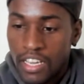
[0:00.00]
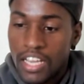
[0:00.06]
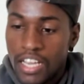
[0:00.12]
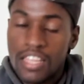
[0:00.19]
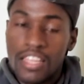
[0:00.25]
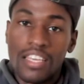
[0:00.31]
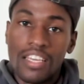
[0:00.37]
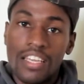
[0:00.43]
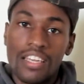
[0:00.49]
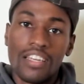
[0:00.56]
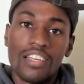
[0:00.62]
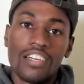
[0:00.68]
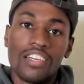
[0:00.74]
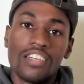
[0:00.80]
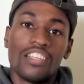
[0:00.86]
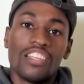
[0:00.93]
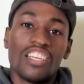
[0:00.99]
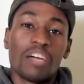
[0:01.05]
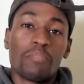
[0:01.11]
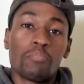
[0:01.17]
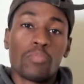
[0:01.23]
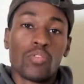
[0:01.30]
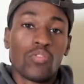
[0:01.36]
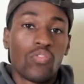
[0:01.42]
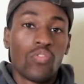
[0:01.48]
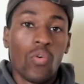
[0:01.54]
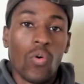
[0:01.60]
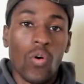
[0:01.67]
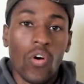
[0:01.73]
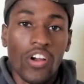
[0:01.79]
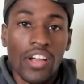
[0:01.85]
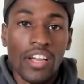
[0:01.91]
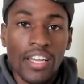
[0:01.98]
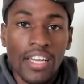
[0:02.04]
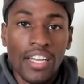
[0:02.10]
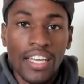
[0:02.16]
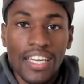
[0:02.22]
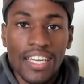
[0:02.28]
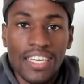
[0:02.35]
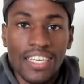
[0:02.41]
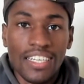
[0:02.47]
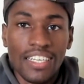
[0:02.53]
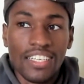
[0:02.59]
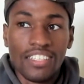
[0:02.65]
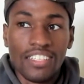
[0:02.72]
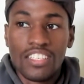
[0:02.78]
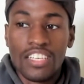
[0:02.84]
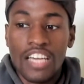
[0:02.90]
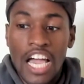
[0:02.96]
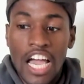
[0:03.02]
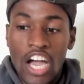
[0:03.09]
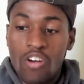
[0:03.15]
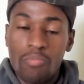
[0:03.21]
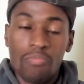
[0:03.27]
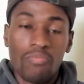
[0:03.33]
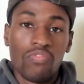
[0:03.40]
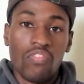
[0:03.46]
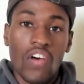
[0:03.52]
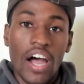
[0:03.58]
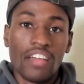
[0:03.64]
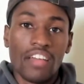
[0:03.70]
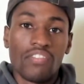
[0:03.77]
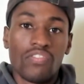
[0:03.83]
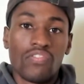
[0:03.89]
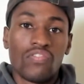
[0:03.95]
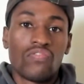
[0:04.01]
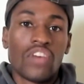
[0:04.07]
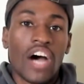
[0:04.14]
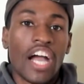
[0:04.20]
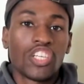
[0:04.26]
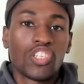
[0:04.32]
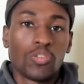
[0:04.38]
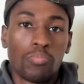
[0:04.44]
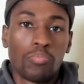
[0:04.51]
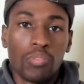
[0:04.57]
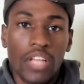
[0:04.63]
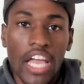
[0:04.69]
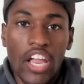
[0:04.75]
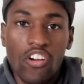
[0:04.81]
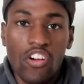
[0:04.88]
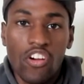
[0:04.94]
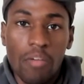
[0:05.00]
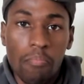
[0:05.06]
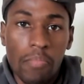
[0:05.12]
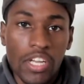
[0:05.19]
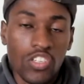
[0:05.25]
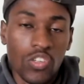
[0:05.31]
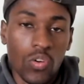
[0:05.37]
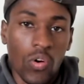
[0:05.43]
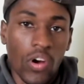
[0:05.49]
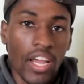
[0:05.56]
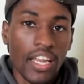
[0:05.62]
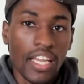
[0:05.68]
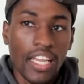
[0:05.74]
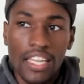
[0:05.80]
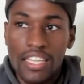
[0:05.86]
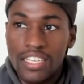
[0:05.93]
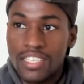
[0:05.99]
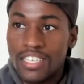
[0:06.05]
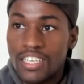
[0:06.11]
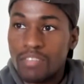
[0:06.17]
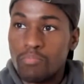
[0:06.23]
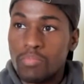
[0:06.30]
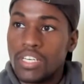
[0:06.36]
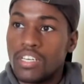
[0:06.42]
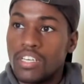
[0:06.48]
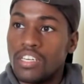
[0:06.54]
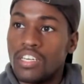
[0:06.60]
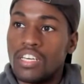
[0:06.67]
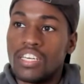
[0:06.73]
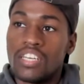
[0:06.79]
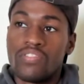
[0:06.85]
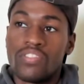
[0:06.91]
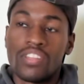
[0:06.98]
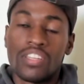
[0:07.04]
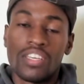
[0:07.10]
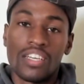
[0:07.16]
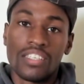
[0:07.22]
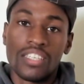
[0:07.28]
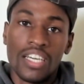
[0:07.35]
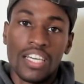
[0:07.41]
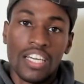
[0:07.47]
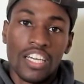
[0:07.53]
And then number 4 is help find your player a mentor. And again, this can be in different things.